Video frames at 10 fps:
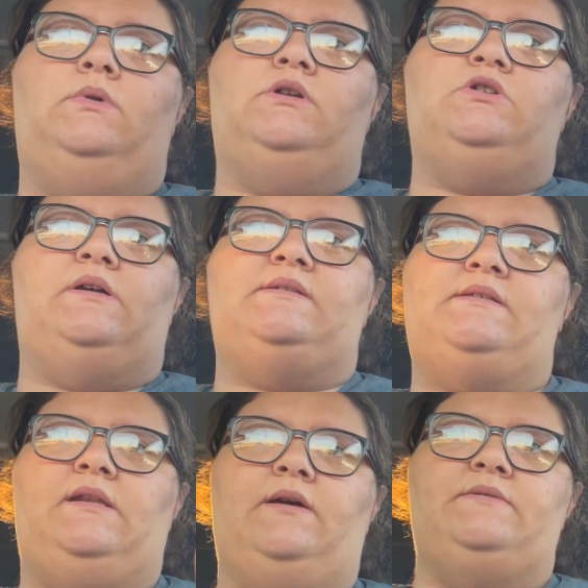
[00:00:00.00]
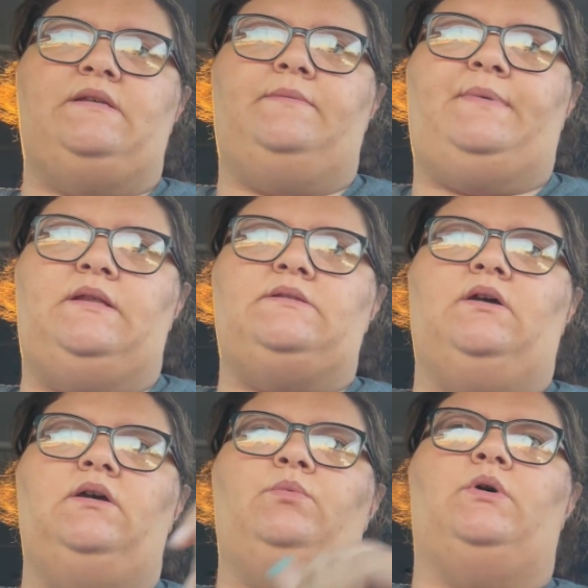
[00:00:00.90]
As you guys seen, I was eating
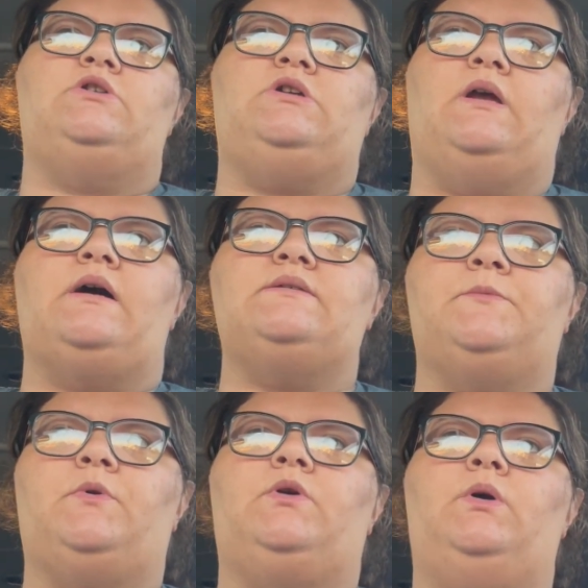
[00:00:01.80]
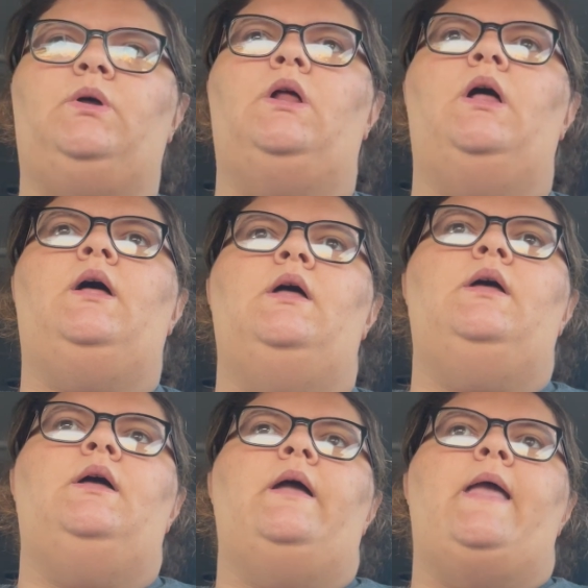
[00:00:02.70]
pizza and watching Gossip Girl,
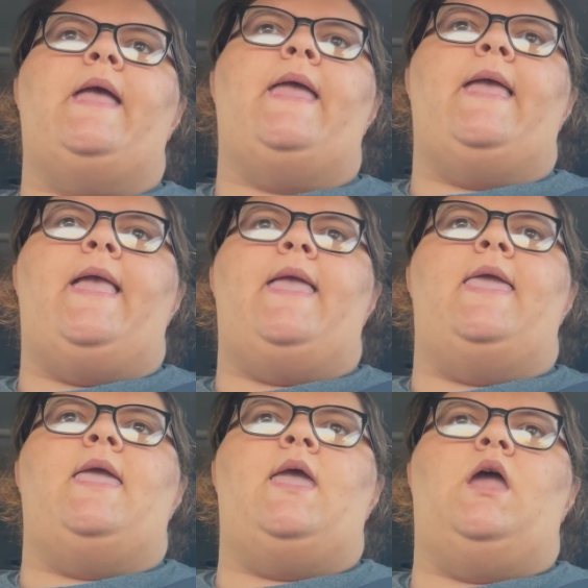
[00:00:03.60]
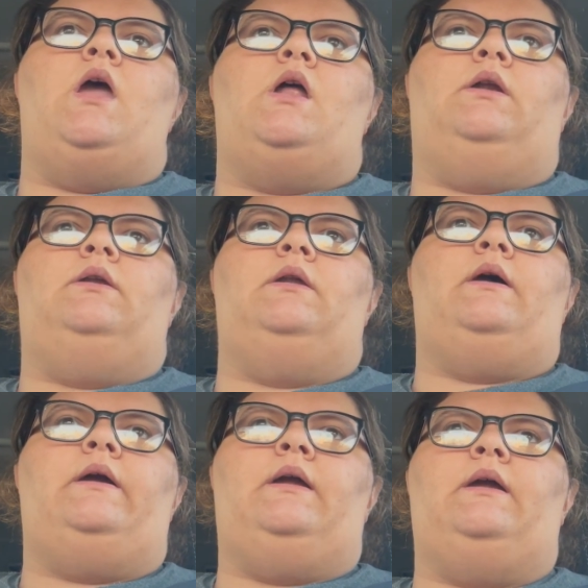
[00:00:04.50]
and
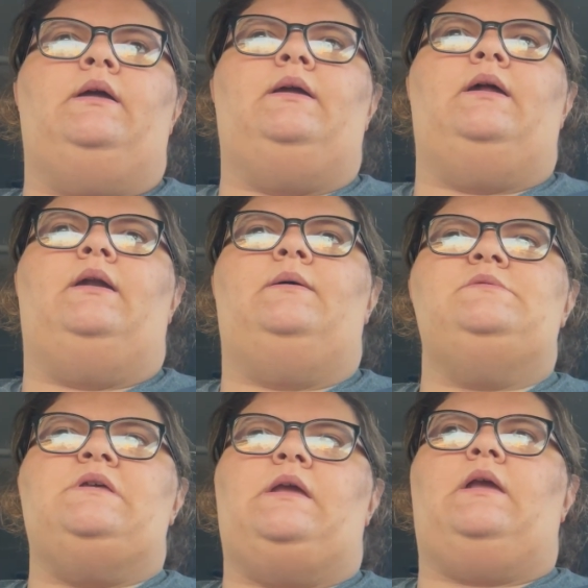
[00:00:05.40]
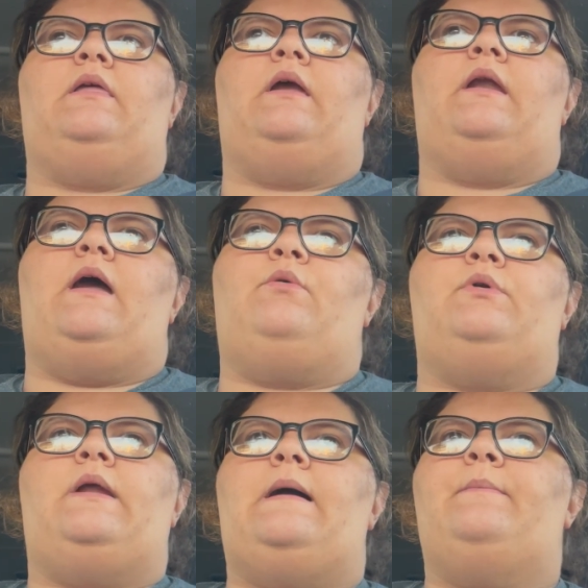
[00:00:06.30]
I ended up taking like an hour
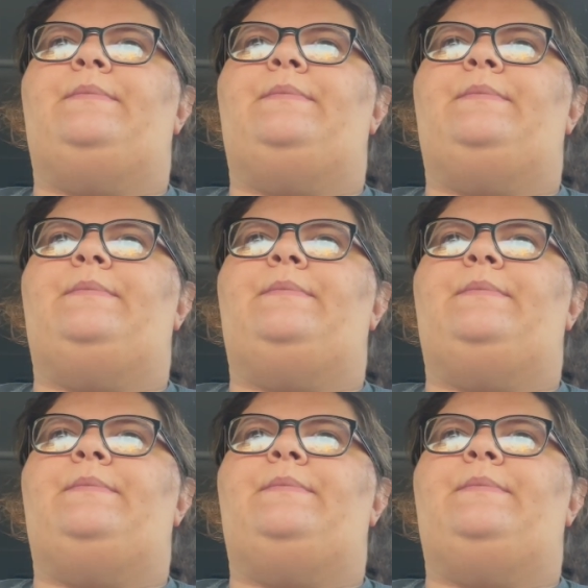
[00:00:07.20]
nap.